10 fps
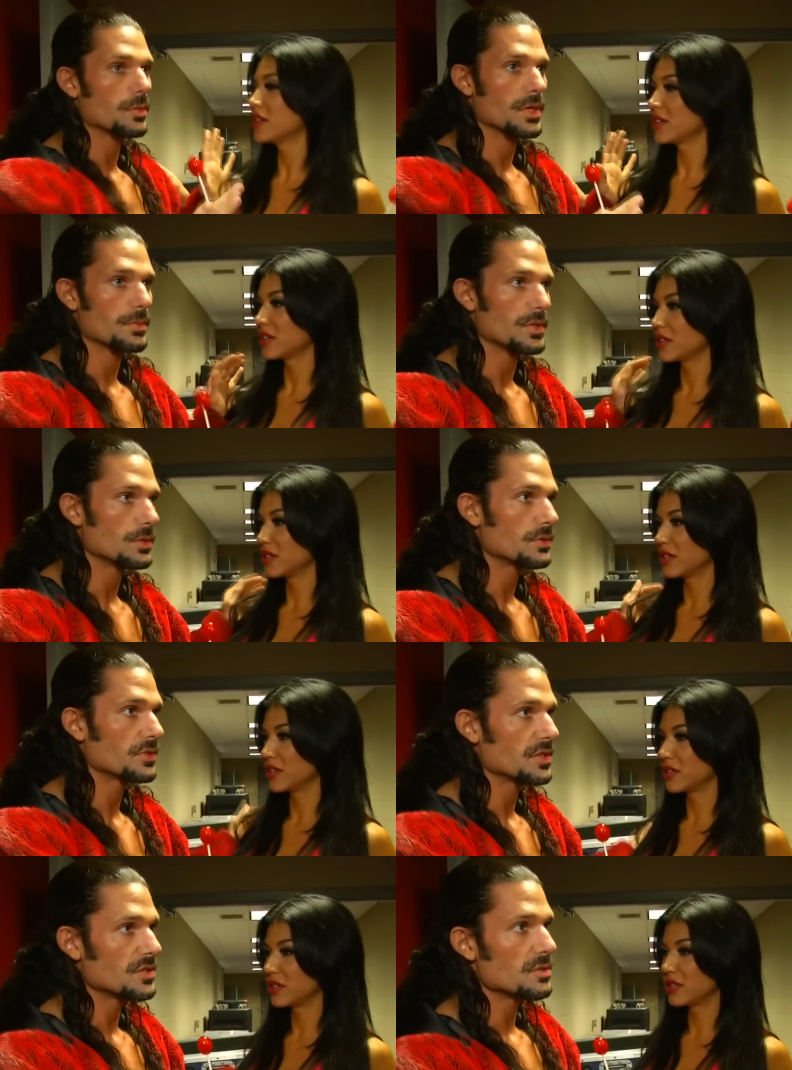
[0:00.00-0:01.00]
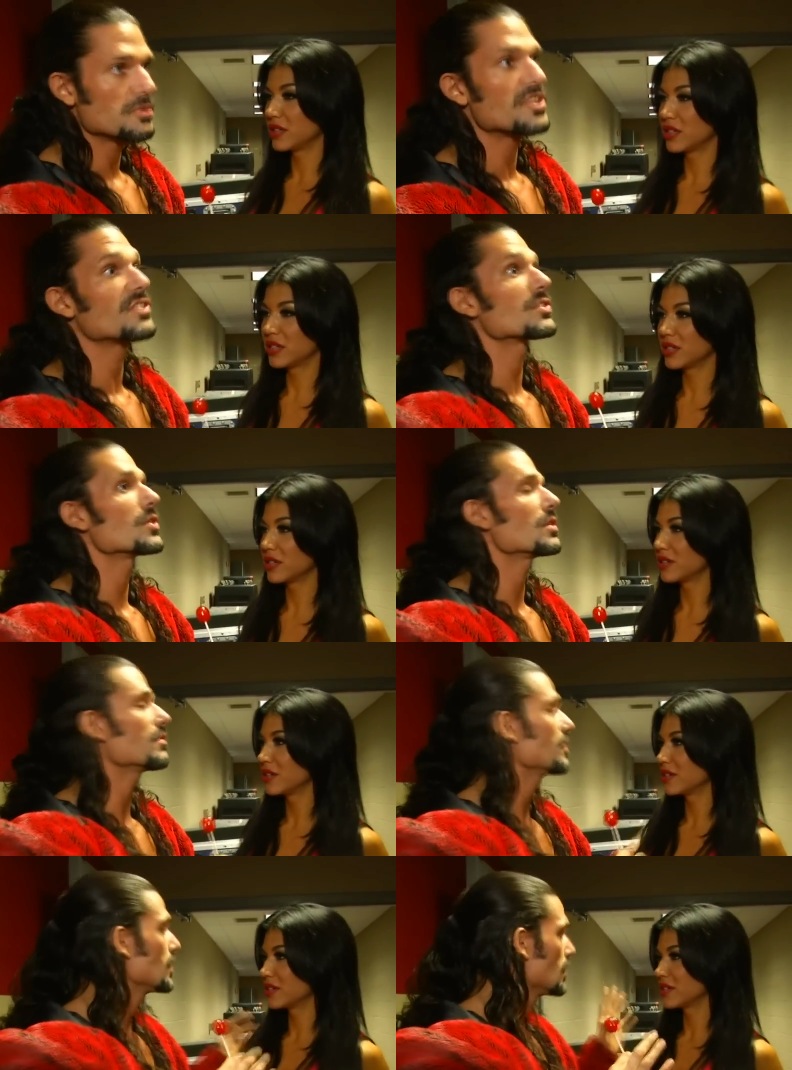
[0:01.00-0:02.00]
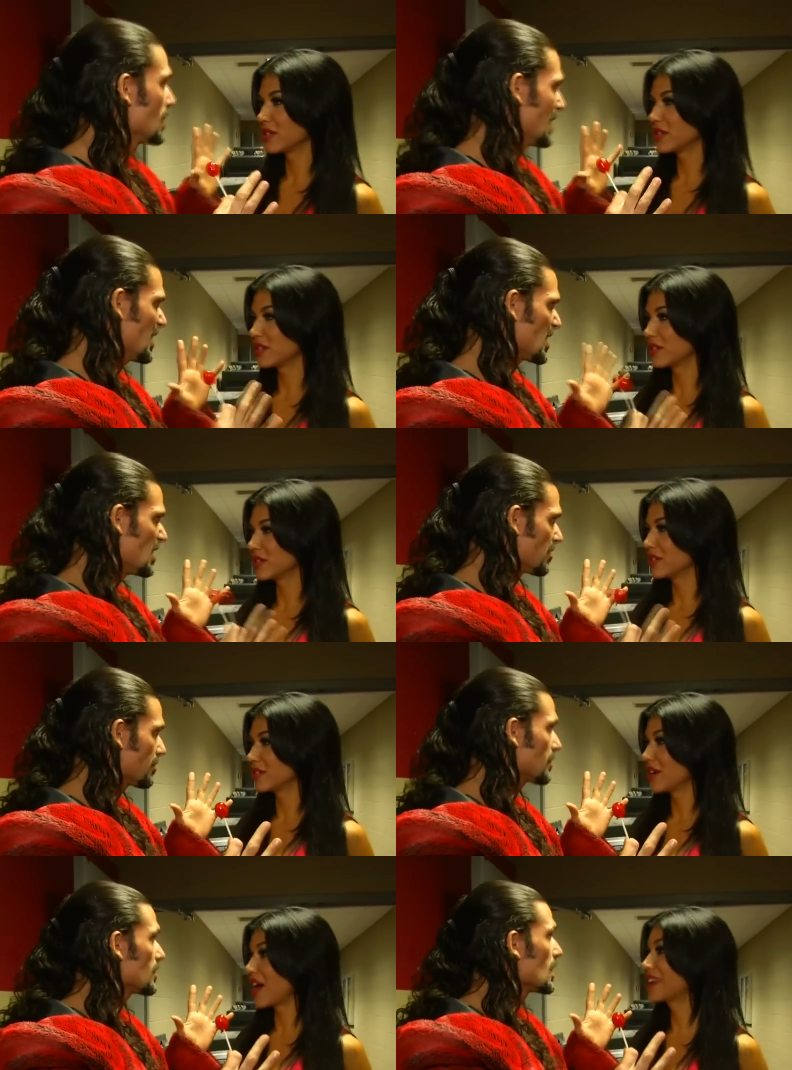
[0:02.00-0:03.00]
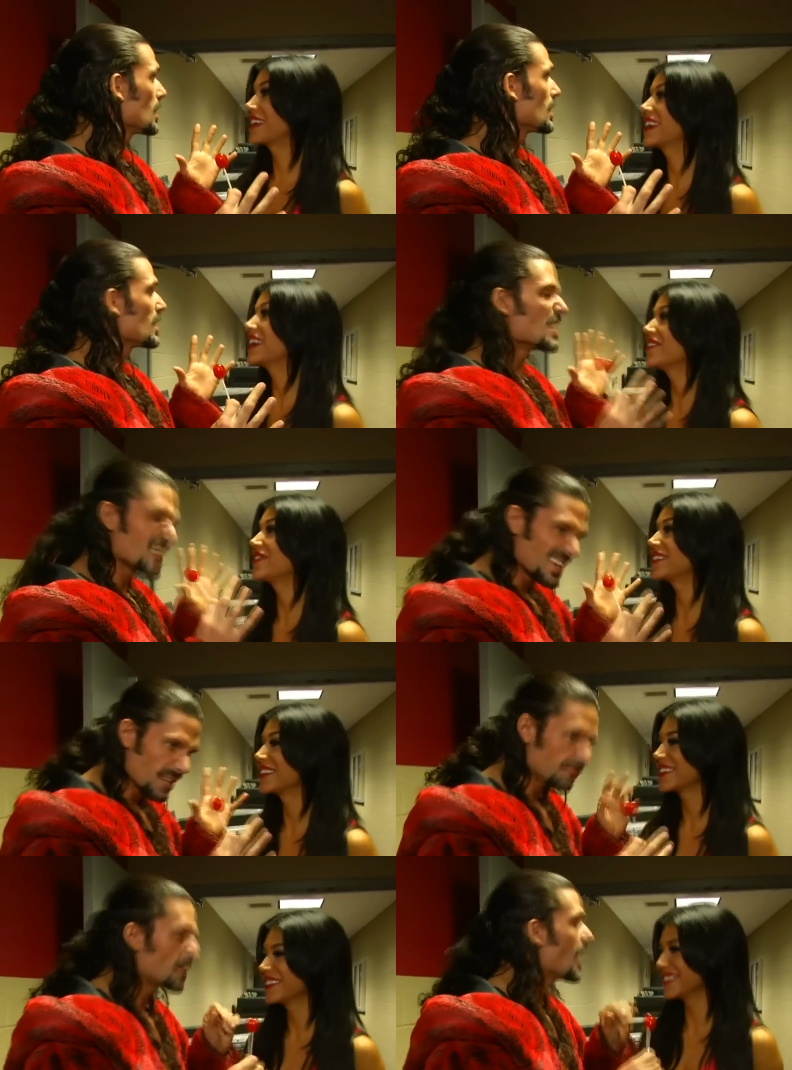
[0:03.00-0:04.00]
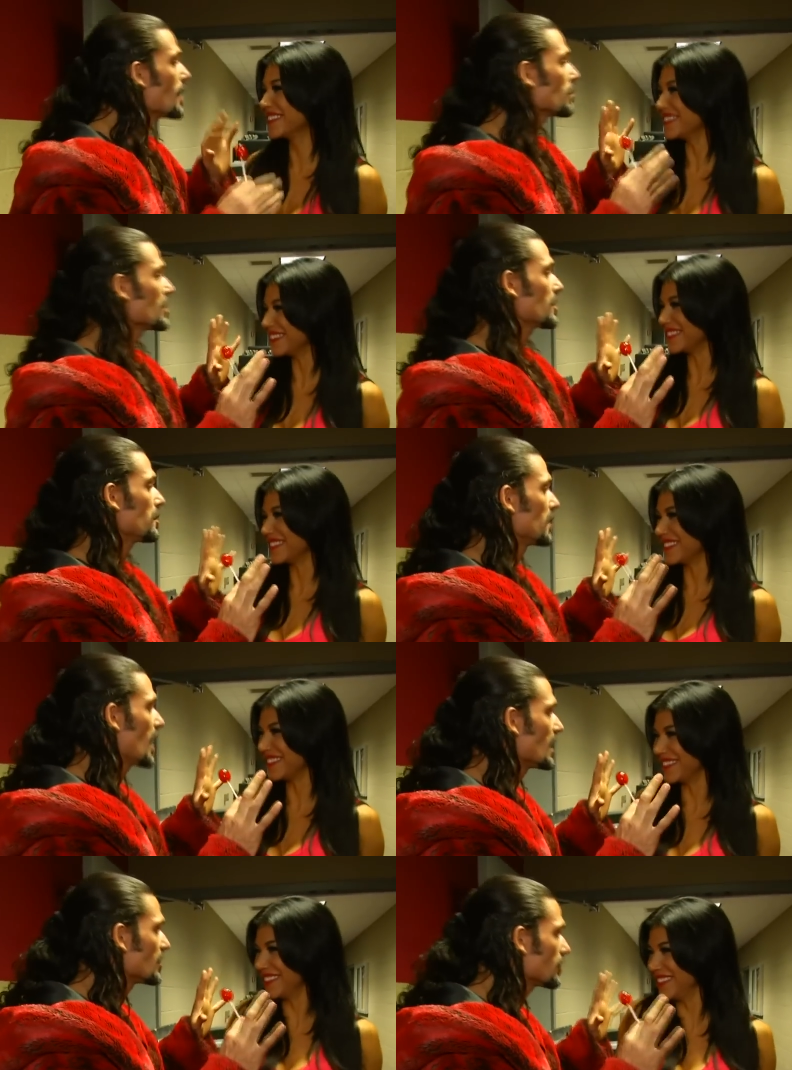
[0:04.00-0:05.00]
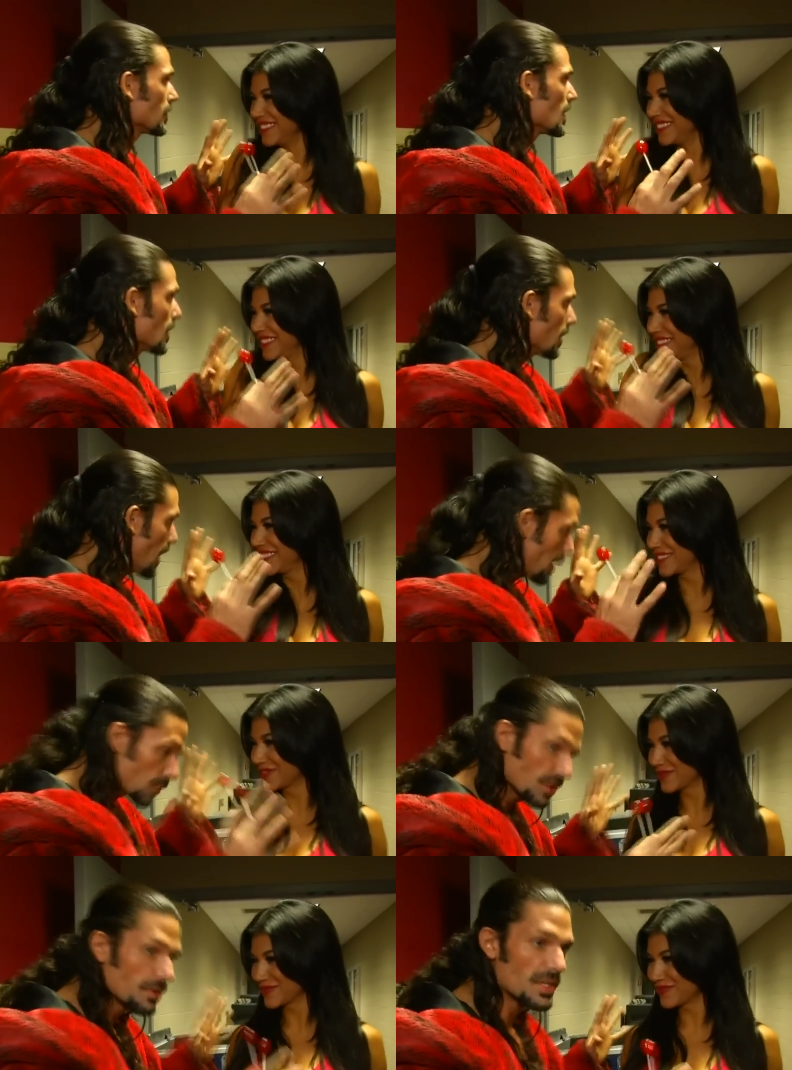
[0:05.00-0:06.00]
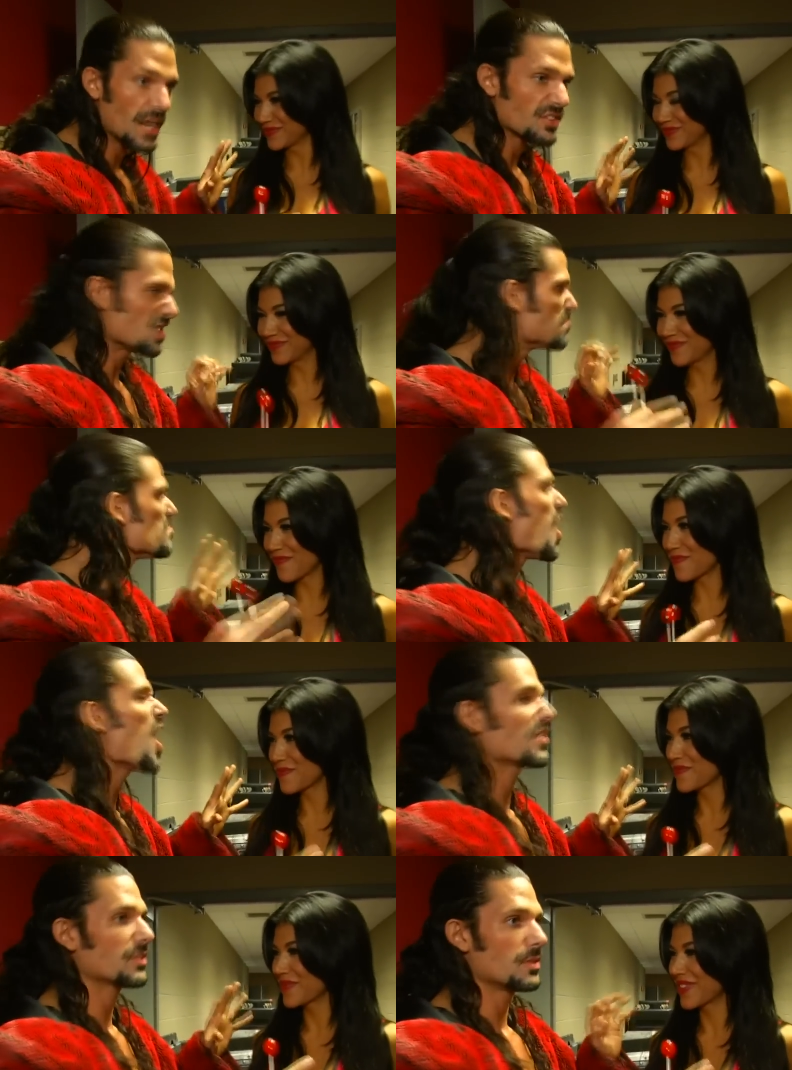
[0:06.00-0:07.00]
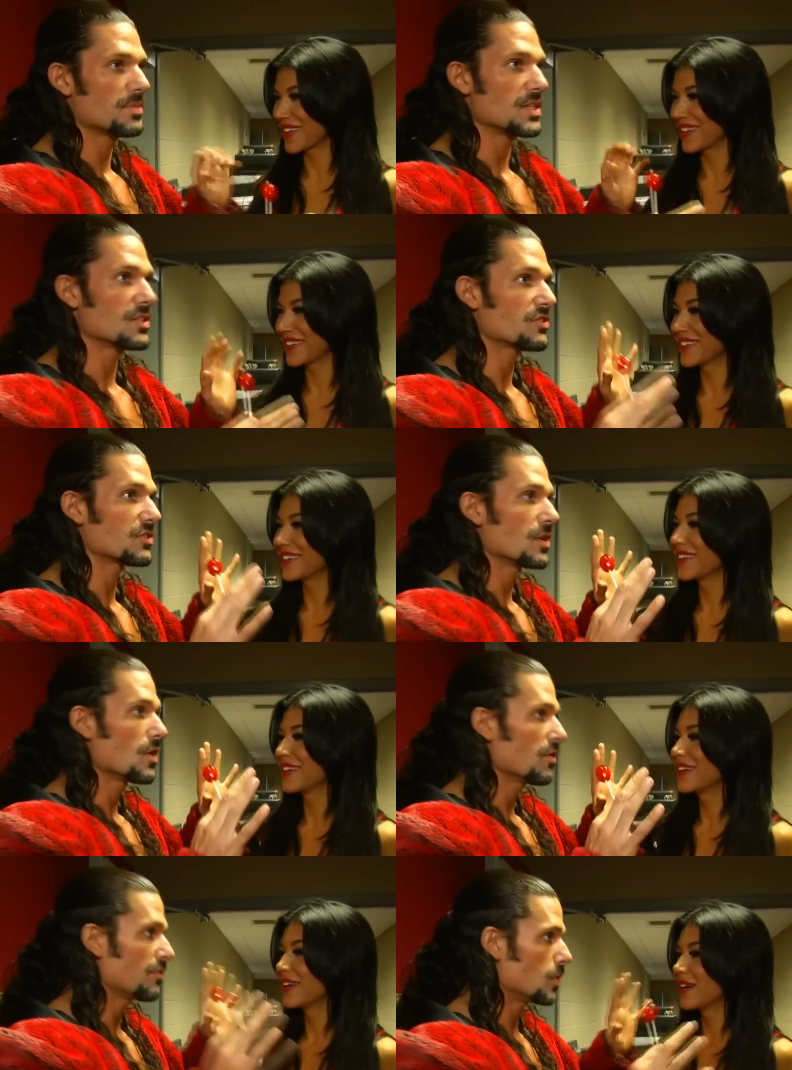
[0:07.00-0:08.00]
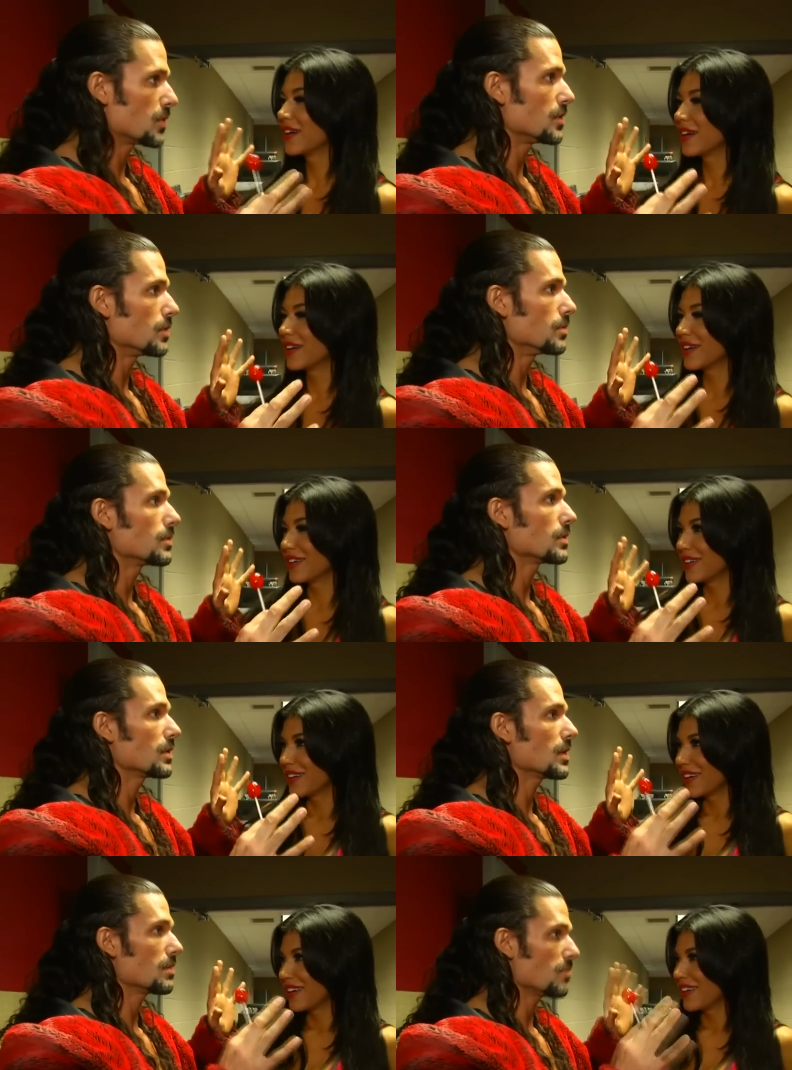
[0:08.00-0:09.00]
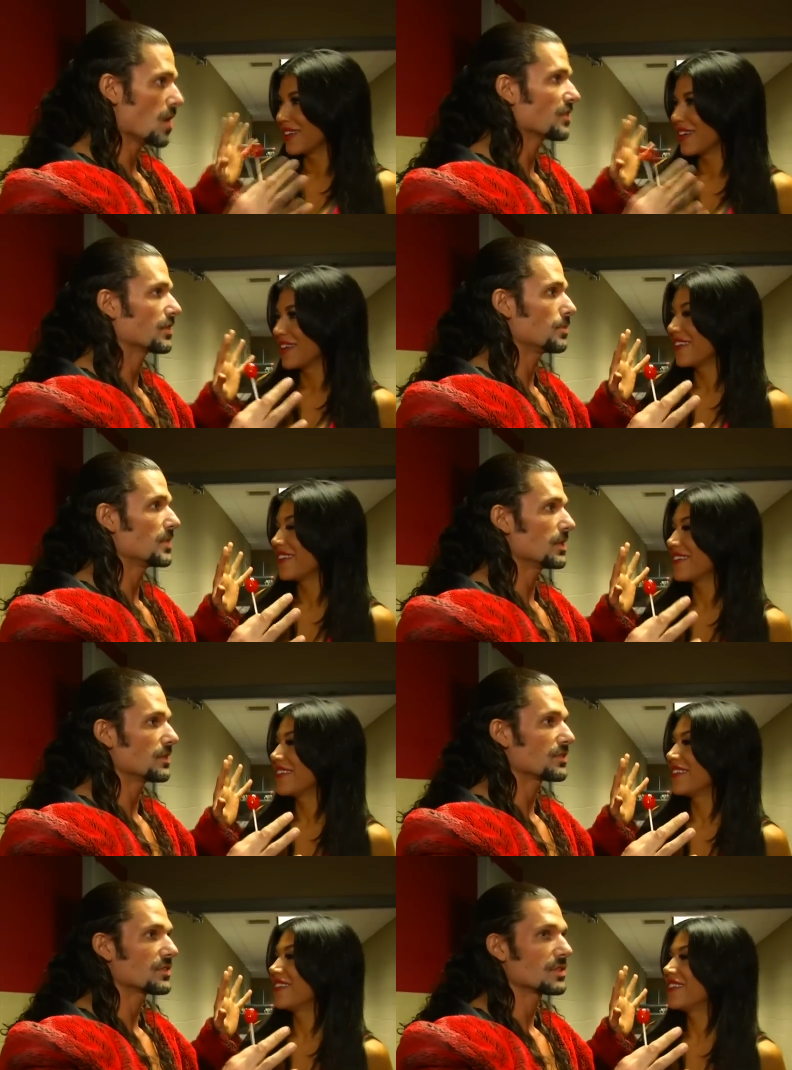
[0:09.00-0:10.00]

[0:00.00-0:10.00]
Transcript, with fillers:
Speaker 1: are my muse and you deserve a gift. A gift? A gift. I am going to create, I am going to create a masterpiece for you. A masterpiece